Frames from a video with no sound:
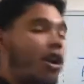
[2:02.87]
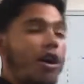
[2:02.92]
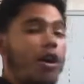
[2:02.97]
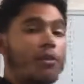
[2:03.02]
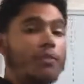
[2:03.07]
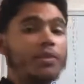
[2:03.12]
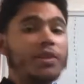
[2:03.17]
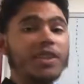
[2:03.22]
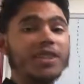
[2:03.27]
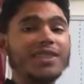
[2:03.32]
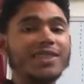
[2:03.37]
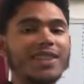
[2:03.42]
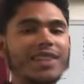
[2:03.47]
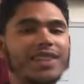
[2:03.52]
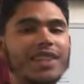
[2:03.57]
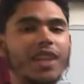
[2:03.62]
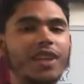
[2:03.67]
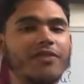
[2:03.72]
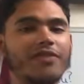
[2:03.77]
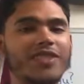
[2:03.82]
companies that
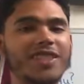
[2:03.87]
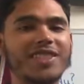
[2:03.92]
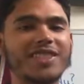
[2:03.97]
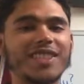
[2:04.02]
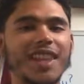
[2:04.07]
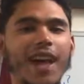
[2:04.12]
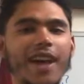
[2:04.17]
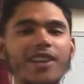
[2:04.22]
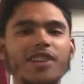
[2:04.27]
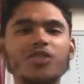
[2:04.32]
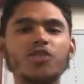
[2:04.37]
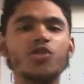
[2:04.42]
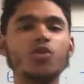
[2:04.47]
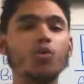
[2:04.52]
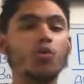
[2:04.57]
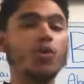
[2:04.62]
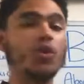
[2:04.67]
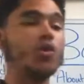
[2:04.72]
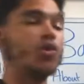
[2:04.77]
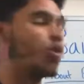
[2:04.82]
they've decided
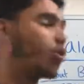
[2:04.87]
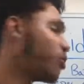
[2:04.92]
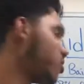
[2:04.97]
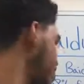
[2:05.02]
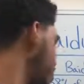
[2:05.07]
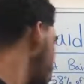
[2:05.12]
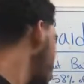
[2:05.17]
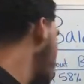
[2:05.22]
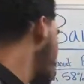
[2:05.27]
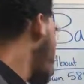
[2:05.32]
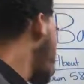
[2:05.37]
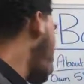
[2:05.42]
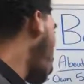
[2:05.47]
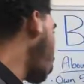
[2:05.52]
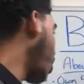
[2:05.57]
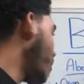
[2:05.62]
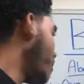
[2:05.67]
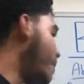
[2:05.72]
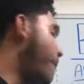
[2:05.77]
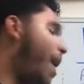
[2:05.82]
to endorse
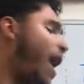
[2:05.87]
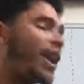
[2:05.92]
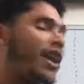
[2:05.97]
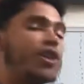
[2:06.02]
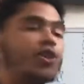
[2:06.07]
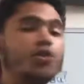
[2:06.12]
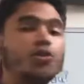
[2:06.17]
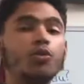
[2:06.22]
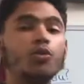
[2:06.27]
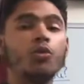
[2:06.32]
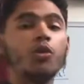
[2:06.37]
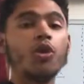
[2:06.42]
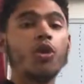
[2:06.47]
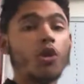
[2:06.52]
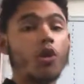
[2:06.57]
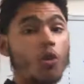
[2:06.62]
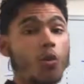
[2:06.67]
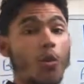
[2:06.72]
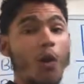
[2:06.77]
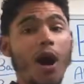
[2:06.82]
are Baidu,
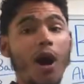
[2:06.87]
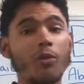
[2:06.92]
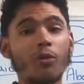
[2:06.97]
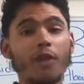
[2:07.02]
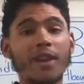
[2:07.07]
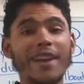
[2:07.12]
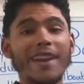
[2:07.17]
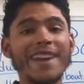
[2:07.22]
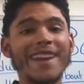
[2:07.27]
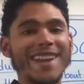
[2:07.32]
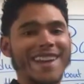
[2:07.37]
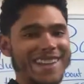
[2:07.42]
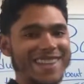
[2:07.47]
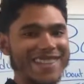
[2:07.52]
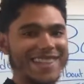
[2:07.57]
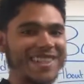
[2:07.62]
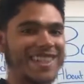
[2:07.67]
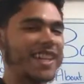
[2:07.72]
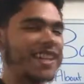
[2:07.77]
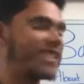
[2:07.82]
Huawei, and
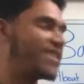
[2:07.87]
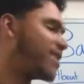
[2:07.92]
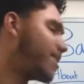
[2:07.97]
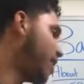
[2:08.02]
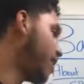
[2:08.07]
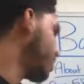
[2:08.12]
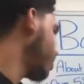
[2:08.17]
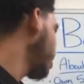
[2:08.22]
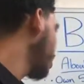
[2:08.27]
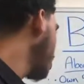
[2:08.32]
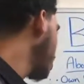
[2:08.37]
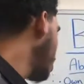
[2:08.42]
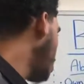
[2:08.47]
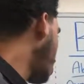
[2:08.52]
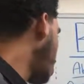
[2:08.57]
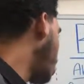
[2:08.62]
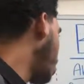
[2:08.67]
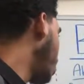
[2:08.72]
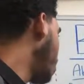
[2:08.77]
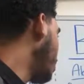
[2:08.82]
Tencent.
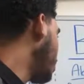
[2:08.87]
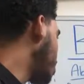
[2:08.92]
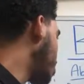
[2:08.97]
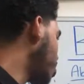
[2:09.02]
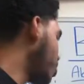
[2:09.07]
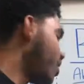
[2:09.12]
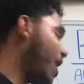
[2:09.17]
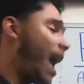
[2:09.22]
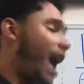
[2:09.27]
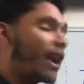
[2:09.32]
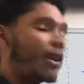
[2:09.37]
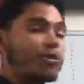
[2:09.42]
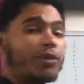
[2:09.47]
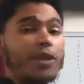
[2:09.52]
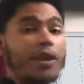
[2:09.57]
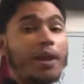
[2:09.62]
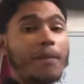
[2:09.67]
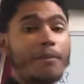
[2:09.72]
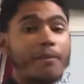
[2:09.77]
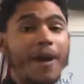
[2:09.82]
So the
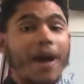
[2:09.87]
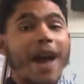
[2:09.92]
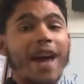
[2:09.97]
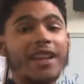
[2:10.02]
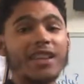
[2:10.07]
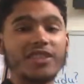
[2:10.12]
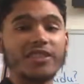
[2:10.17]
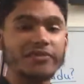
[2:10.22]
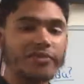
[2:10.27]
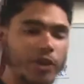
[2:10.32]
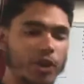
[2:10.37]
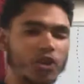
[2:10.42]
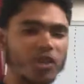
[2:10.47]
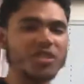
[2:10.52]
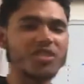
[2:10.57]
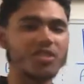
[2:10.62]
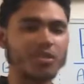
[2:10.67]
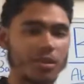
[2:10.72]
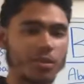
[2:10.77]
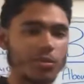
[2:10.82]
acronym BAT is very
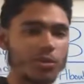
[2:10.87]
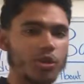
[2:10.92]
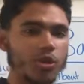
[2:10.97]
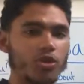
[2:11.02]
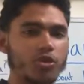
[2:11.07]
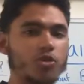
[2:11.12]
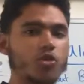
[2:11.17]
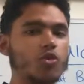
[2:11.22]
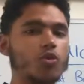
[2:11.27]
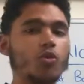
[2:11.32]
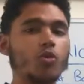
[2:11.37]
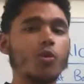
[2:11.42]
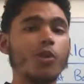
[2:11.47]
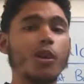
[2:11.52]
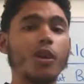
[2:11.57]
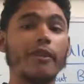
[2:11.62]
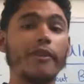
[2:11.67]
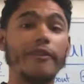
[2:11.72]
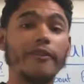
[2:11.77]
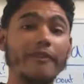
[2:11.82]
similar
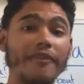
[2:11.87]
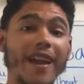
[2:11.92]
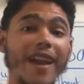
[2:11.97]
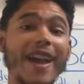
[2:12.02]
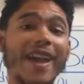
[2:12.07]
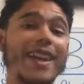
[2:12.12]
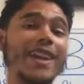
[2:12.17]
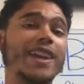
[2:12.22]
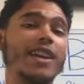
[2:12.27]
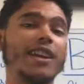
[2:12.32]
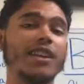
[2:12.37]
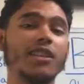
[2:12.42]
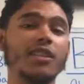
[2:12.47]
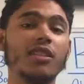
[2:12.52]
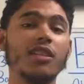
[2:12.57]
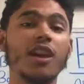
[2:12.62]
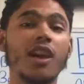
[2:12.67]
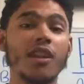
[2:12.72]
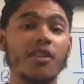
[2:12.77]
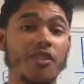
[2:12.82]
to FANG
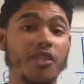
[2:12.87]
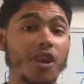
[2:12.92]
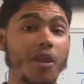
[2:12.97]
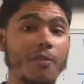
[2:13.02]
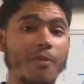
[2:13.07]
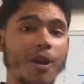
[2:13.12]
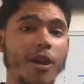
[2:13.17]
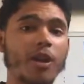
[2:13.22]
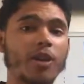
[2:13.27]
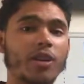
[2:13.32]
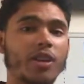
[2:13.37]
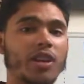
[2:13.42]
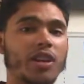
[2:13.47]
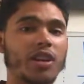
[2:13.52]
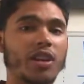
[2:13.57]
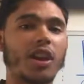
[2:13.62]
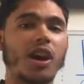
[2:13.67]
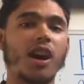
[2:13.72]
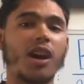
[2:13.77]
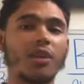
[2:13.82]
in the American
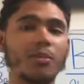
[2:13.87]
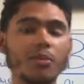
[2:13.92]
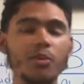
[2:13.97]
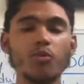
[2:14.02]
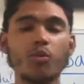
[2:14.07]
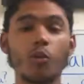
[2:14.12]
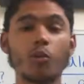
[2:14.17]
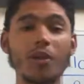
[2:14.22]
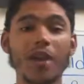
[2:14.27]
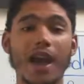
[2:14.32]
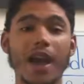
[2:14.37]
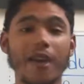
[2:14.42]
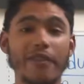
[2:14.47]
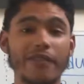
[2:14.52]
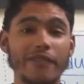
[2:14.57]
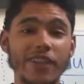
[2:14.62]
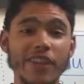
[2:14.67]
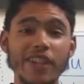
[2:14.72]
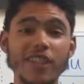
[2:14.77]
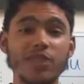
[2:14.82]
economy, where we
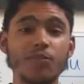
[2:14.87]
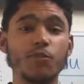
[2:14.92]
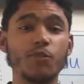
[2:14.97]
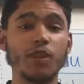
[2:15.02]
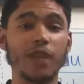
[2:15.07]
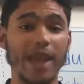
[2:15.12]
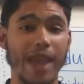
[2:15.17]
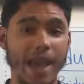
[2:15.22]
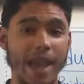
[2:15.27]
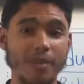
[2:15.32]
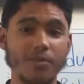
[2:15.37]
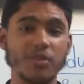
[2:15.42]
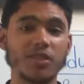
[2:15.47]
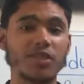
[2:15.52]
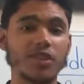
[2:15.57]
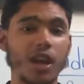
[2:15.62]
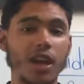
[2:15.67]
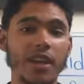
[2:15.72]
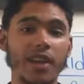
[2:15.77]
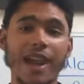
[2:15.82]
have Facebook,
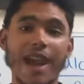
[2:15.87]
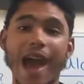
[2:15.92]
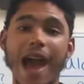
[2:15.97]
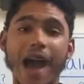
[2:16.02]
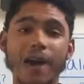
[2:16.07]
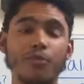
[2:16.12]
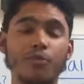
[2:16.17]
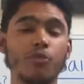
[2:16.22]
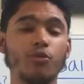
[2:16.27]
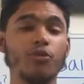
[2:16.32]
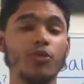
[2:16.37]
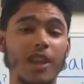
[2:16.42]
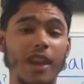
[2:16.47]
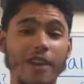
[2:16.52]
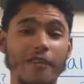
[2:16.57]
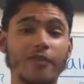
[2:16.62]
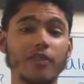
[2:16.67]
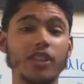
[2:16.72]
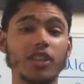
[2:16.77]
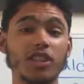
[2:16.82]
Amazon, Apple,
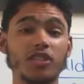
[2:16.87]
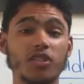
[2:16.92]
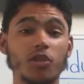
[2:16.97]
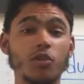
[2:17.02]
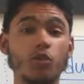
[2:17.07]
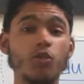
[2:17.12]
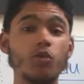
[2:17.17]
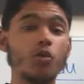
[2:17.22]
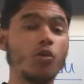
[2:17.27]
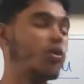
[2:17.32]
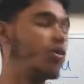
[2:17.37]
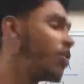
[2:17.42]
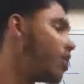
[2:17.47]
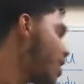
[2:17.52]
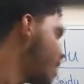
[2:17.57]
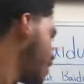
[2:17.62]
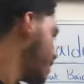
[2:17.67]
Netflix, and Google.